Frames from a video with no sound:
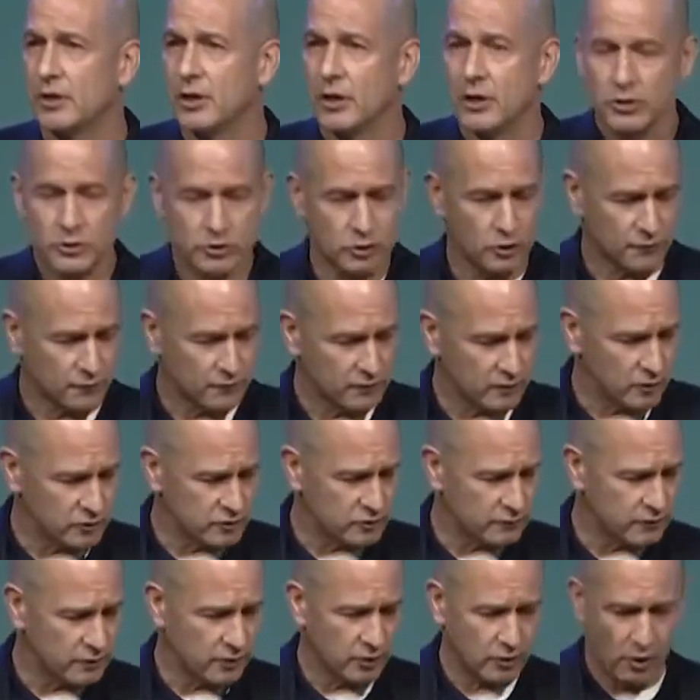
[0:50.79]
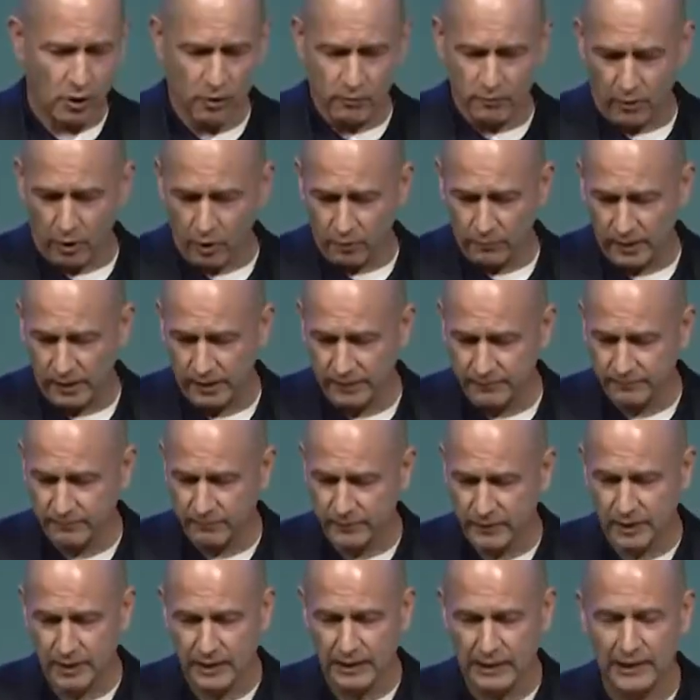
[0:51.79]
So for those of you who don't know me,
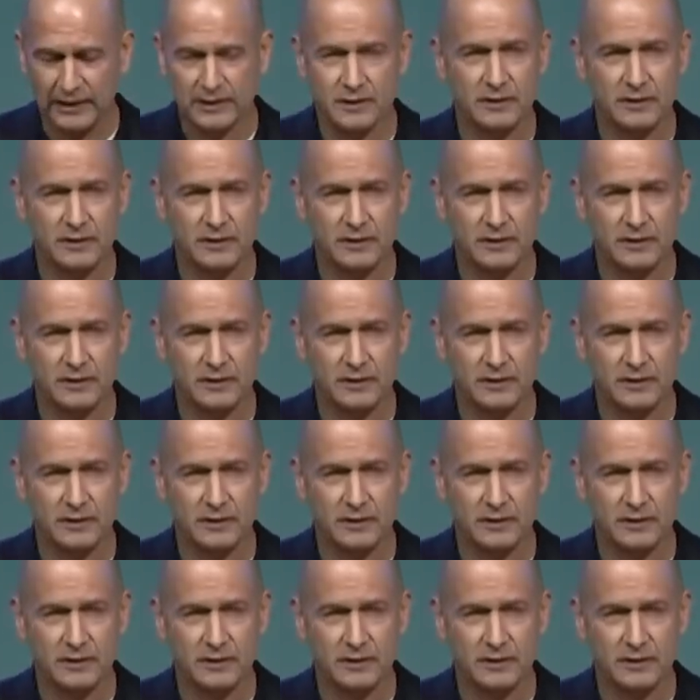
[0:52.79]
I like